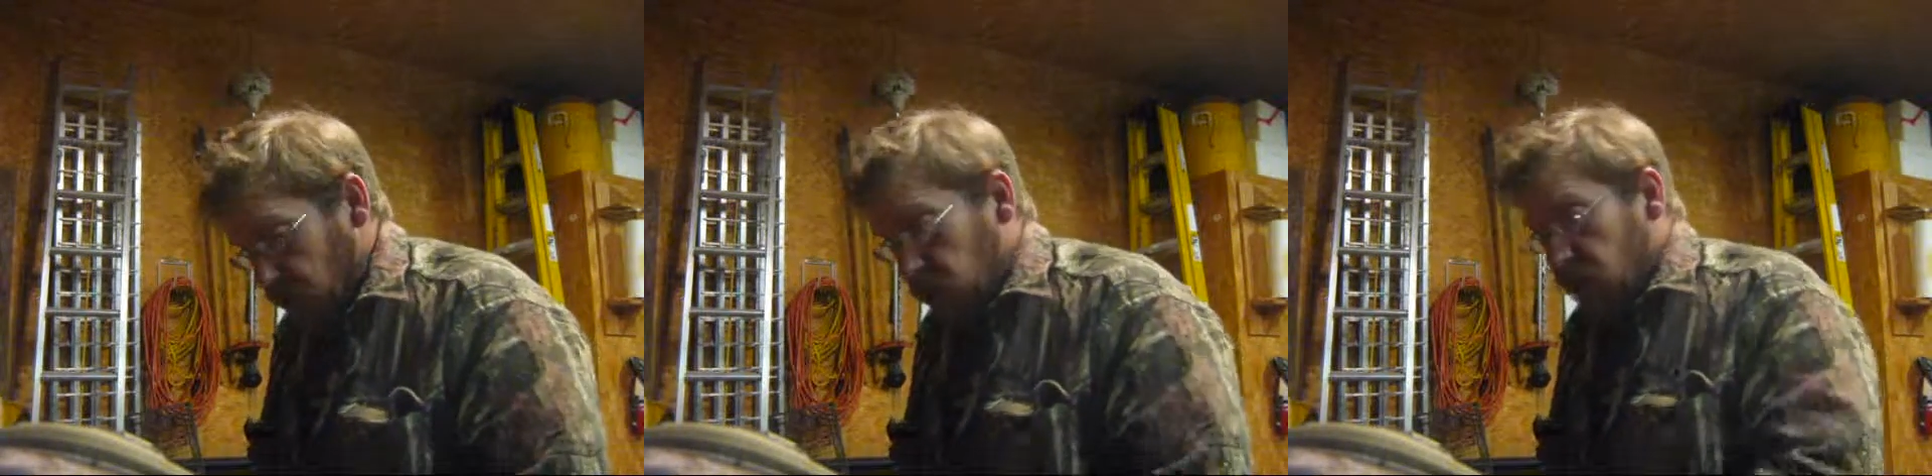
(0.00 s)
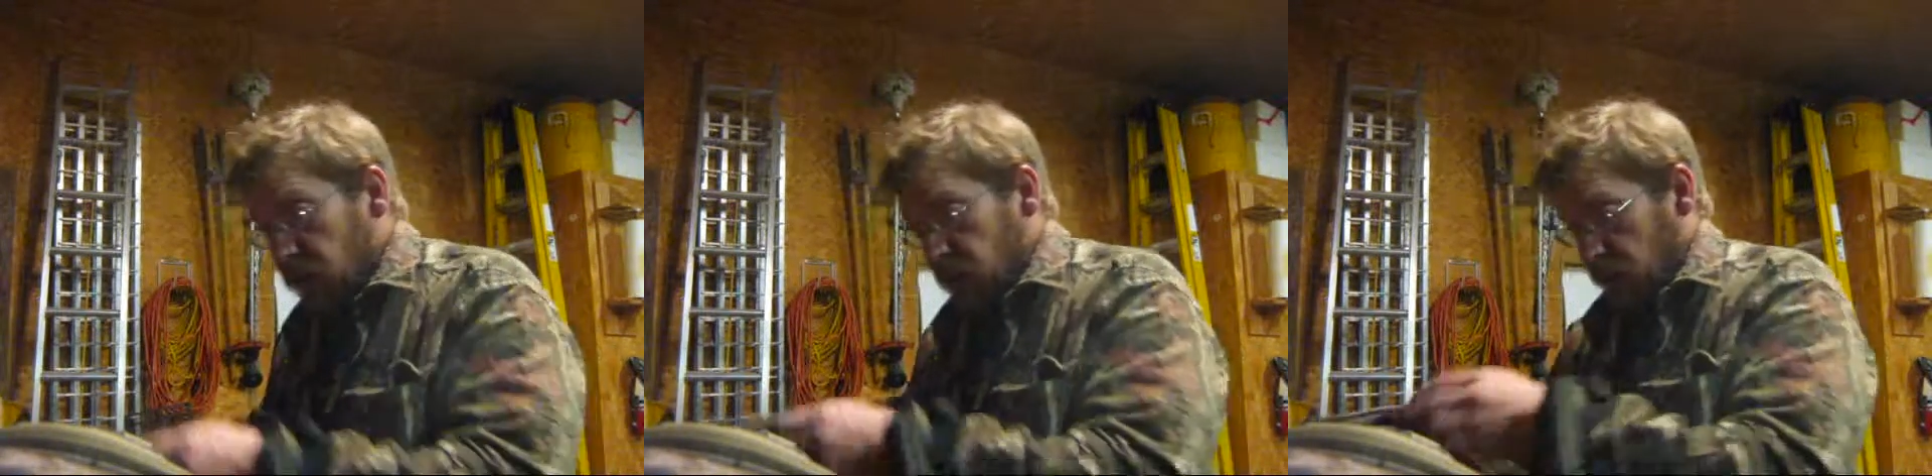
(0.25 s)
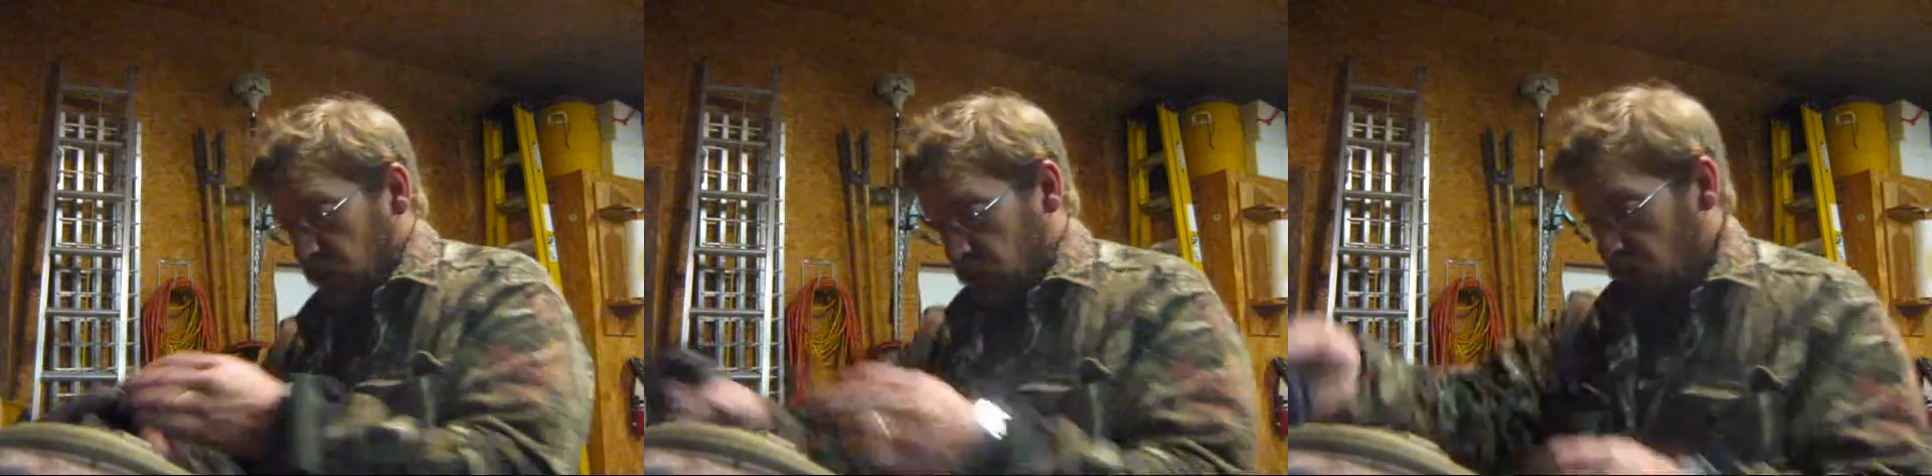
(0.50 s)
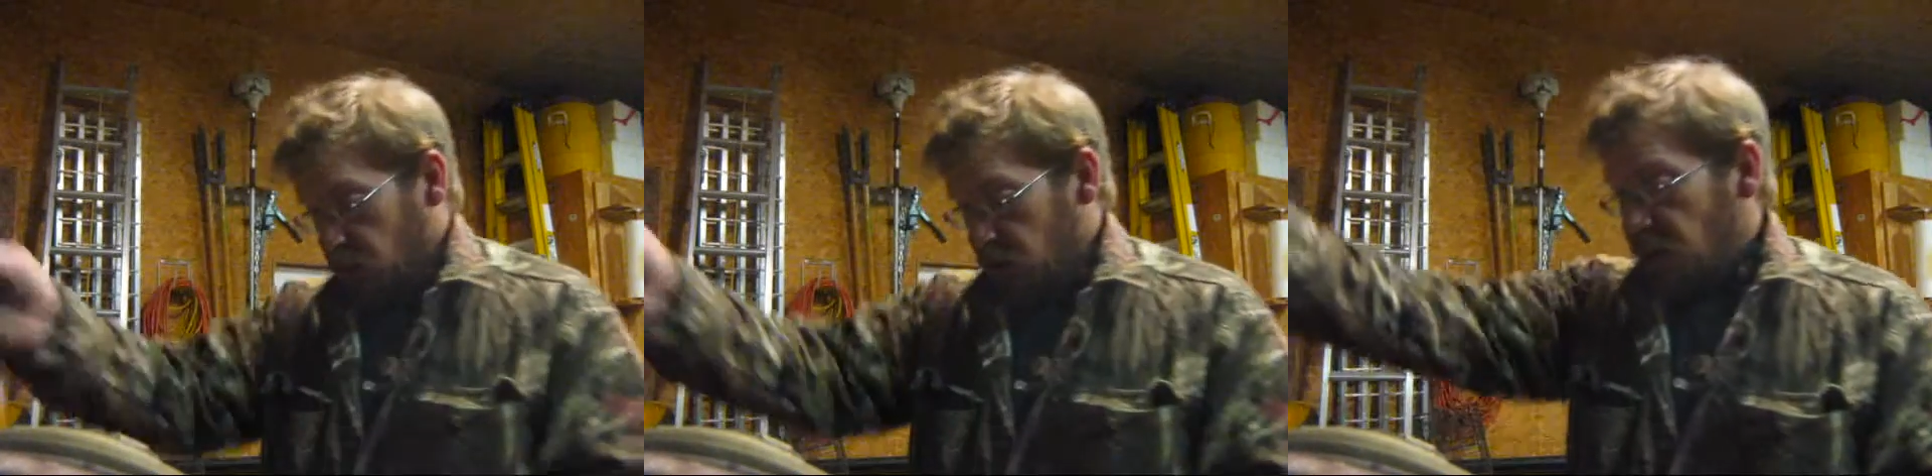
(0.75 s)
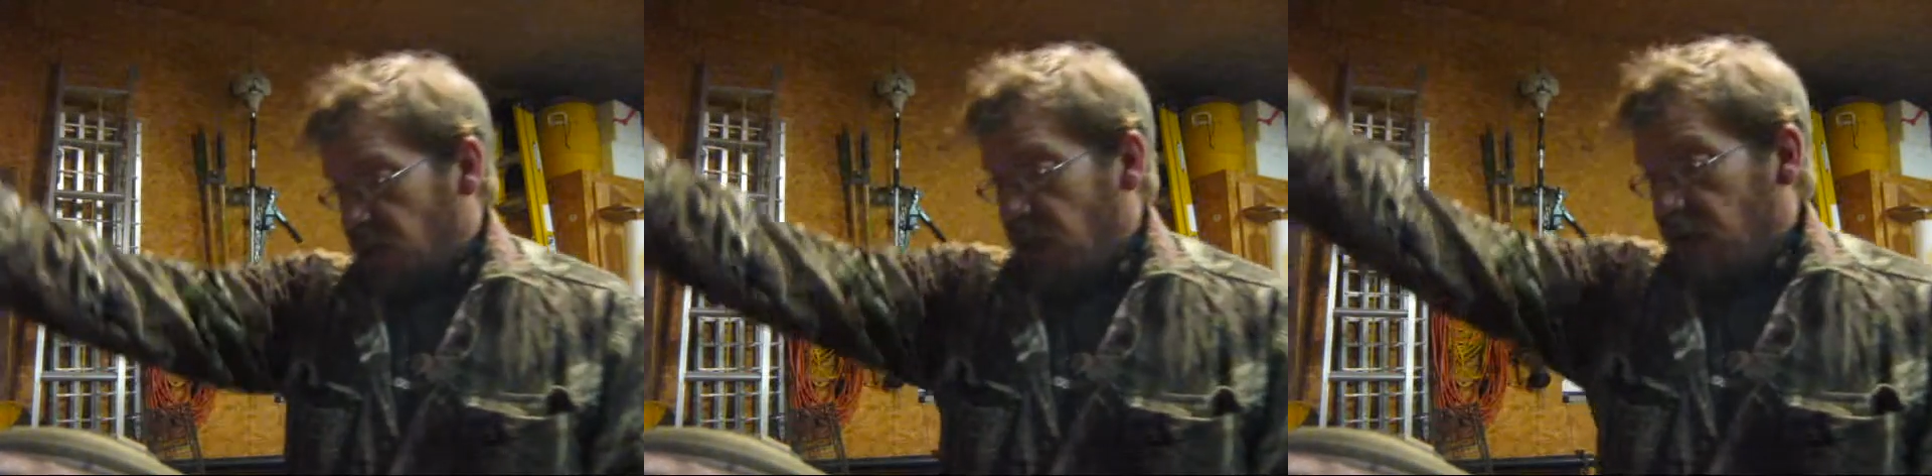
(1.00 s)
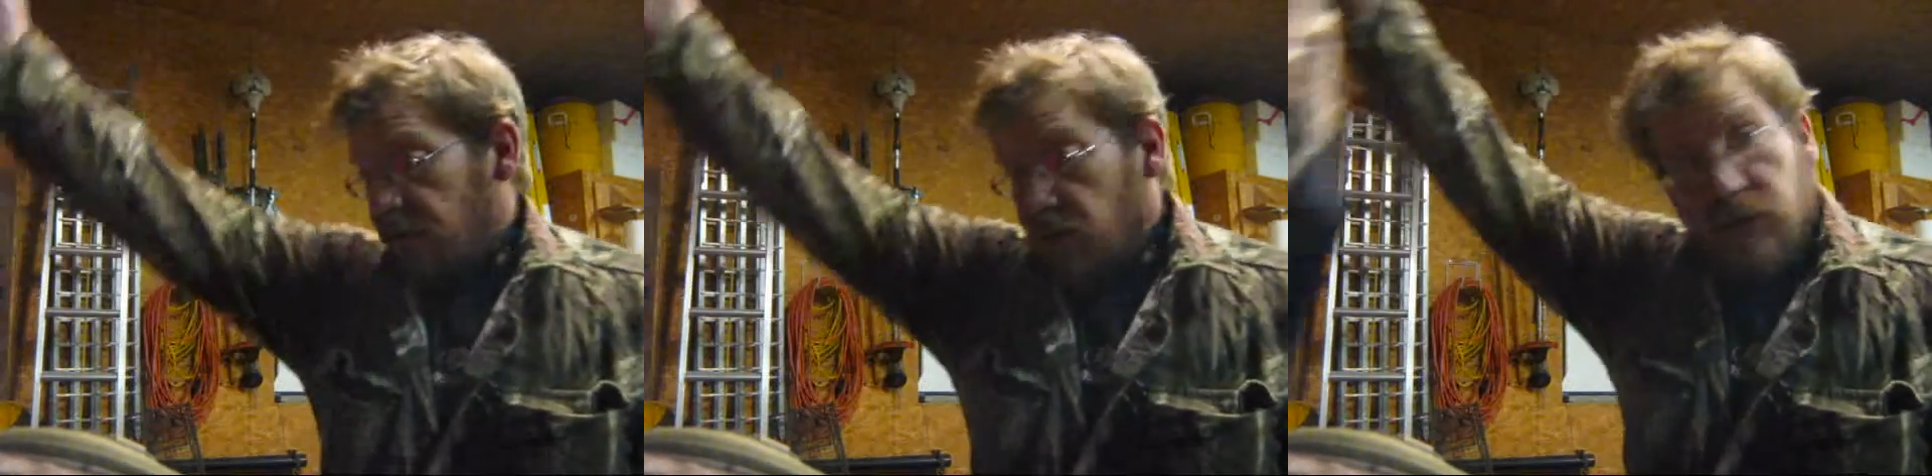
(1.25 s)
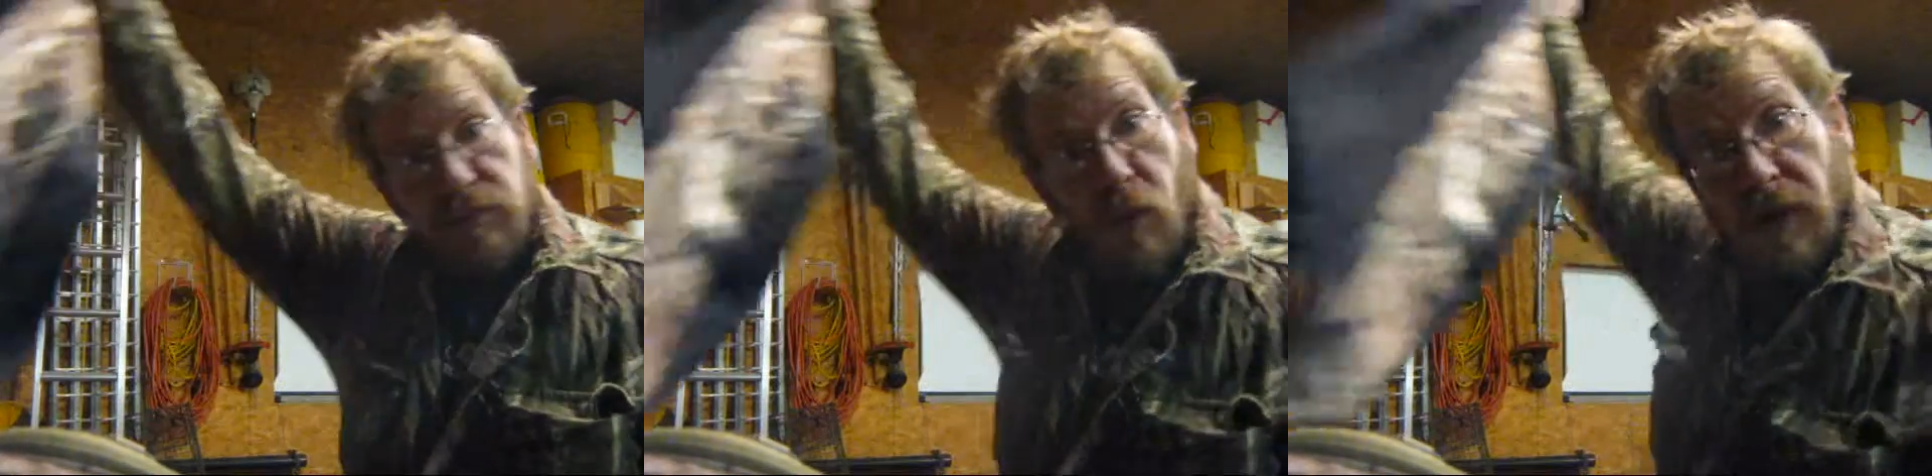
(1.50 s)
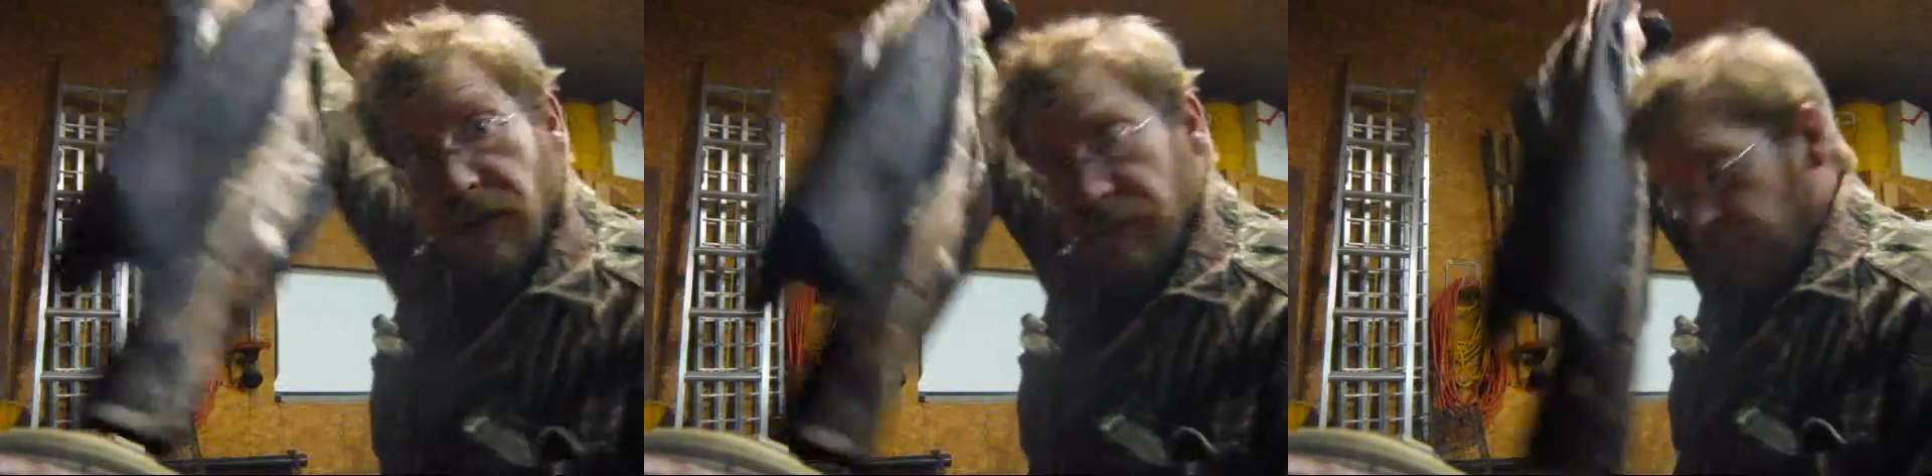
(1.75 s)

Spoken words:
to tree stand for this morning.